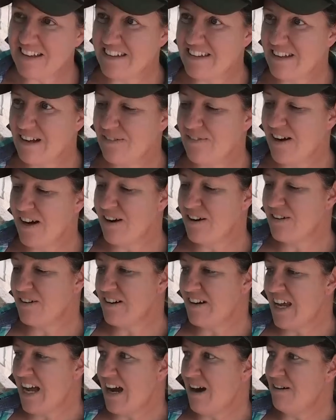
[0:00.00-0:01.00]
And so if I order
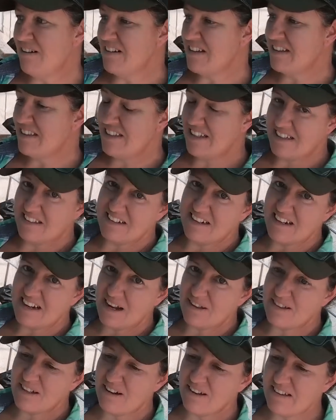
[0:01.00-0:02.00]
it now and just season it
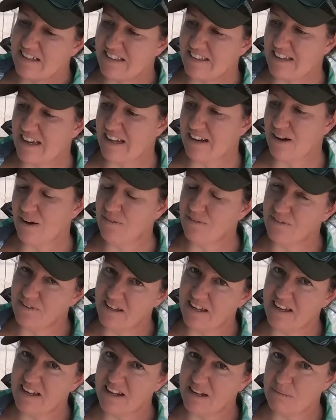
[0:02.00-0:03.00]
out there in the sun,
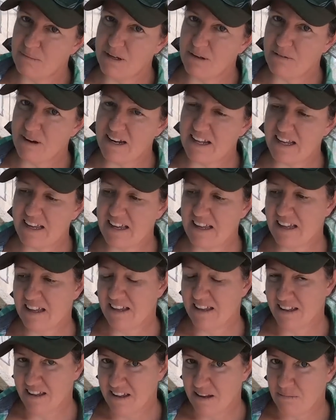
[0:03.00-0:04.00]
hopefully it'll be ready
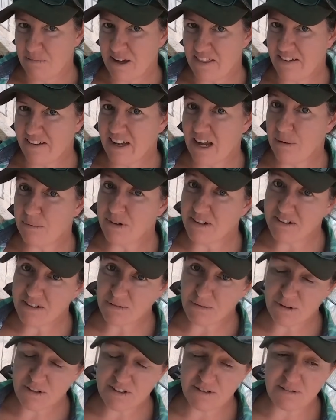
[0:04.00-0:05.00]
by the time
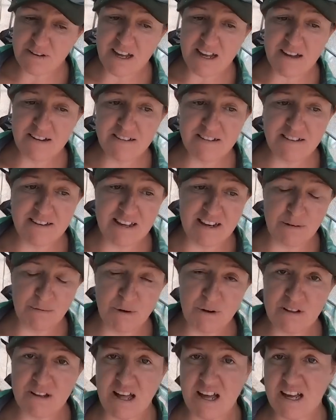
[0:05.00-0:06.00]
winter rolls around, and it
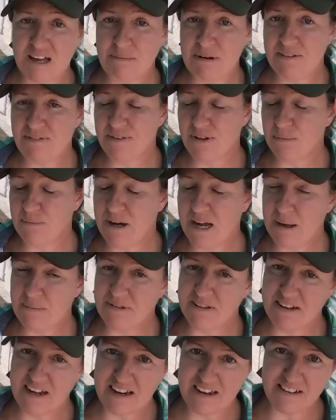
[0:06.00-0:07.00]
won't clog up my flue
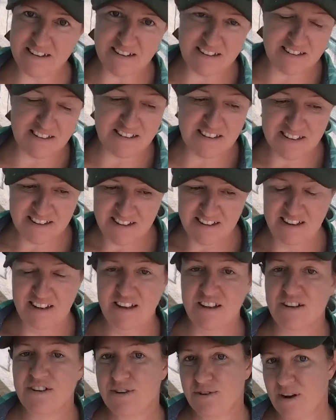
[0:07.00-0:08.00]
pipes, and I can just
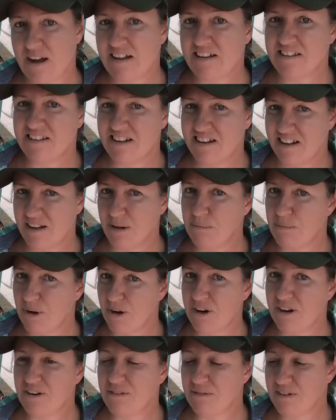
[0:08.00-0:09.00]
trust that it'll
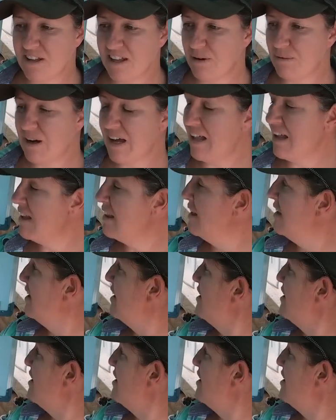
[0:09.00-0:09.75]
burn really well.